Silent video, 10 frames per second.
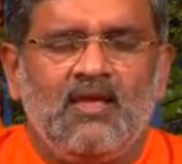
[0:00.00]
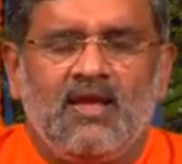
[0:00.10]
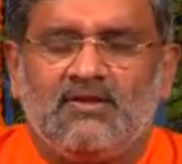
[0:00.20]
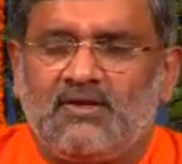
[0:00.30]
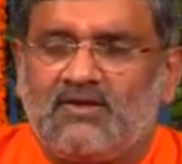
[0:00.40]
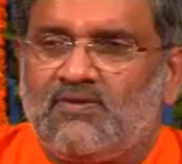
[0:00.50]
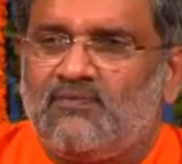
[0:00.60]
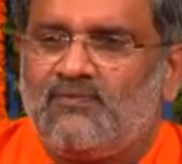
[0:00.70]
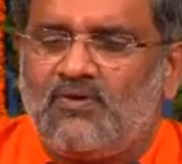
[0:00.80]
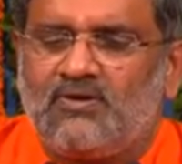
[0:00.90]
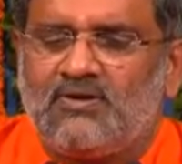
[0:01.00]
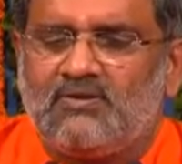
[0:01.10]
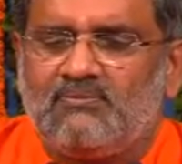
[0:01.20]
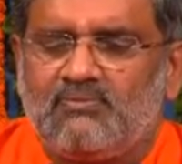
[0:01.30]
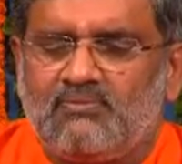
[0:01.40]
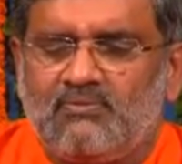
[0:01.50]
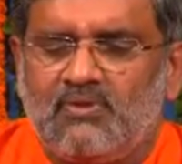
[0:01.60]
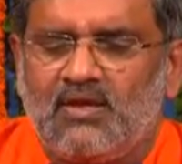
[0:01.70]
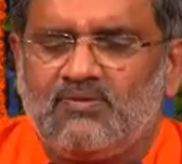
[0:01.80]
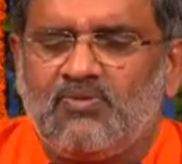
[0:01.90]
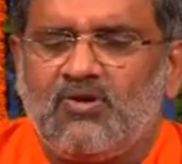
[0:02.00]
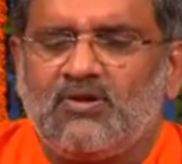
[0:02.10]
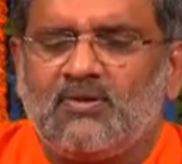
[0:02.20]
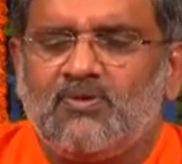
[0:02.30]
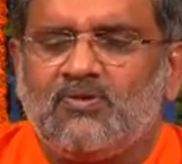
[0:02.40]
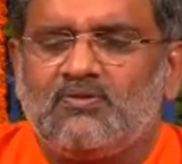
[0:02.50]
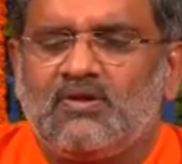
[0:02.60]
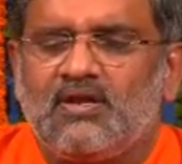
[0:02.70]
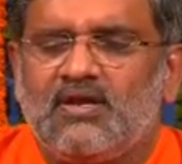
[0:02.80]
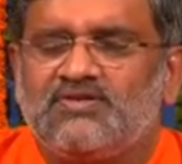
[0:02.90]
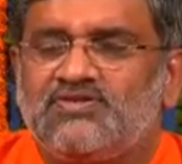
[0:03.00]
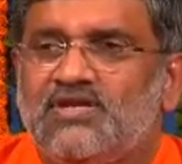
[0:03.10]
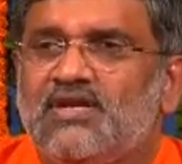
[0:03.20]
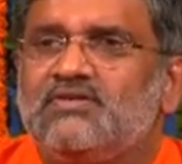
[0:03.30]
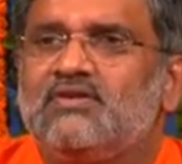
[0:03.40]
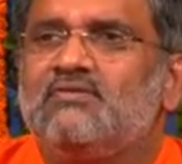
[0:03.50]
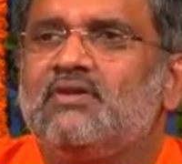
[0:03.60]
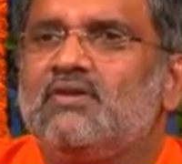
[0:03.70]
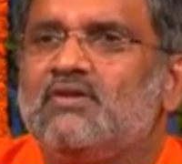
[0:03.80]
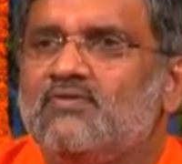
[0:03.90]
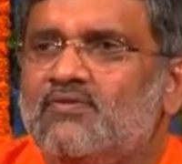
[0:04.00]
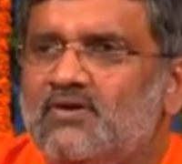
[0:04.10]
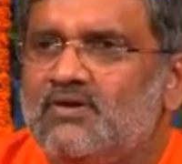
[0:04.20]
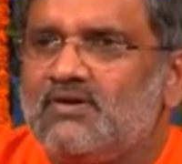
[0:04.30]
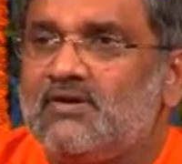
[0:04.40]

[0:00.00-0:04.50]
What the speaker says: And that is what has brought about great changes in this world.